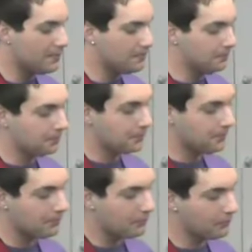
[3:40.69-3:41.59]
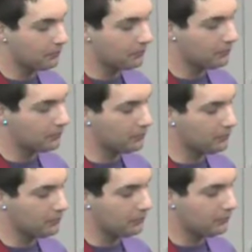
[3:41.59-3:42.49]

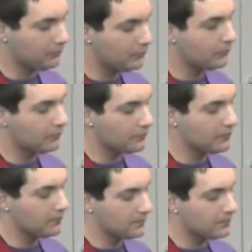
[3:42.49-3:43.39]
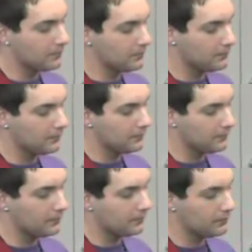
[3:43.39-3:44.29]

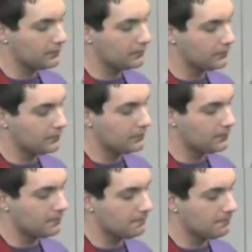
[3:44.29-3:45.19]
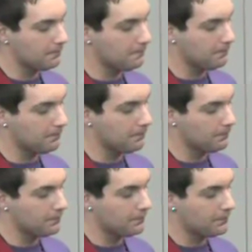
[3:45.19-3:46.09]

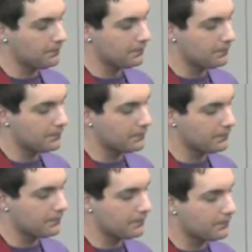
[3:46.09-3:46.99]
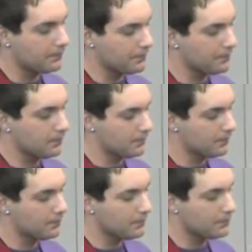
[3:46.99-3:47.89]

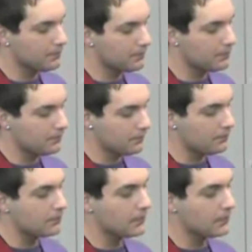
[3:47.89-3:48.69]
(not speaking)